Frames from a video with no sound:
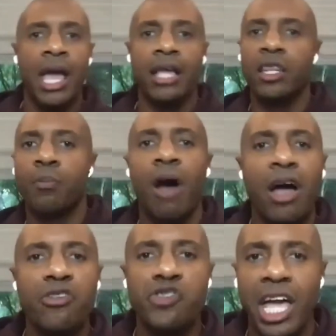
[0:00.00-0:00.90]
Hey,
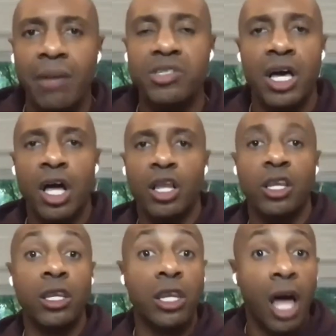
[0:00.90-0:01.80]
LeBron James
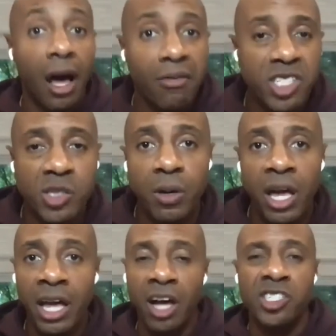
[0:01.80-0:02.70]
loves
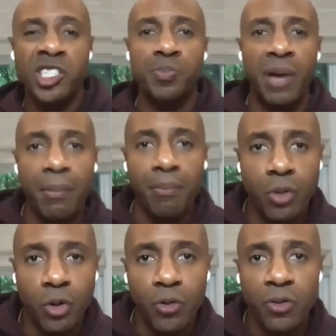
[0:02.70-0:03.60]
a spin
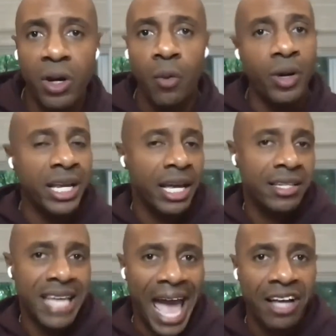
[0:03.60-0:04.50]
move when he
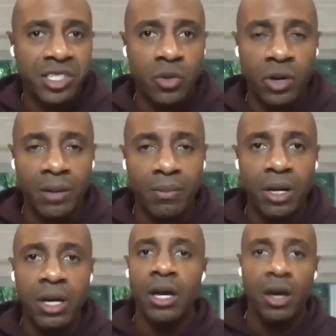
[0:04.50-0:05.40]
attacks the rim.
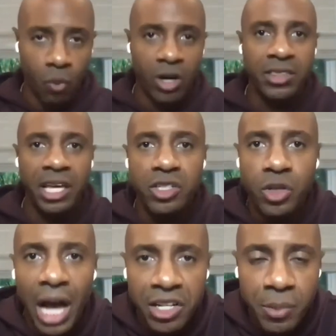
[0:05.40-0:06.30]
One of the things
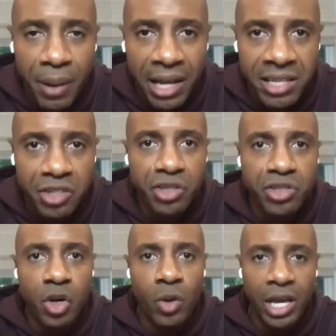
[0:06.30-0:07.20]
you guys should pay attention
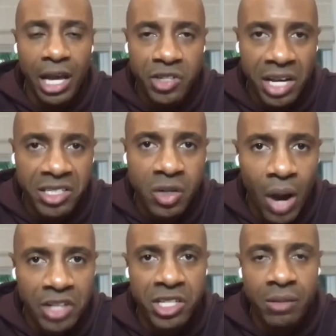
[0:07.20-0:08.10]
to when you get a chance to
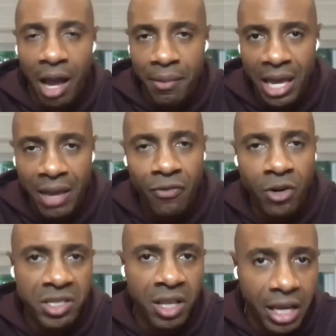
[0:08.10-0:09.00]
watch the Miami Heat
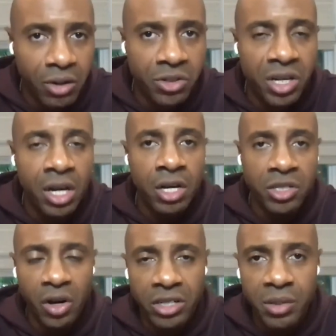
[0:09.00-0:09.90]
versus the Lakers
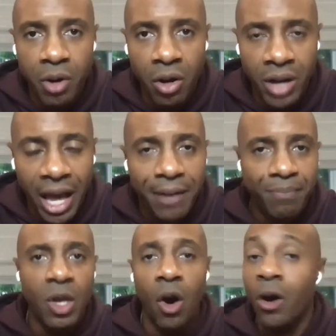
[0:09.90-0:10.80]
starting tomorrow night
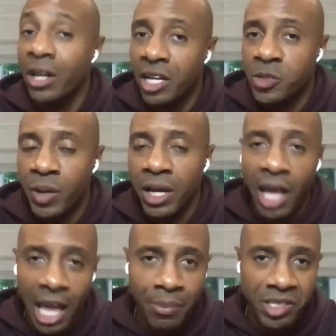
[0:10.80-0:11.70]
on
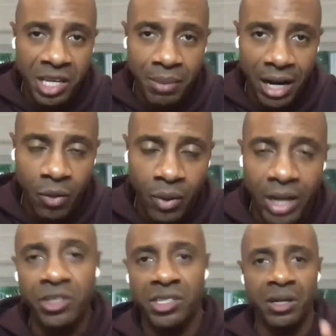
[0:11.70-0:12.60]
ESPN, ABC, by the
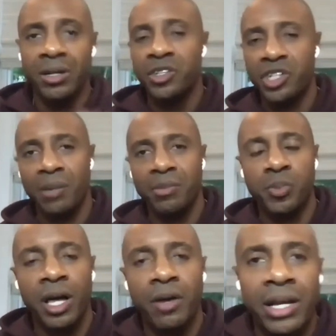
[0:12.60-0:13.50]
way, just a shameless
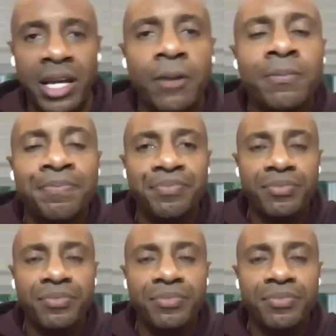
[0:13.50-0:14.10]
plug right there,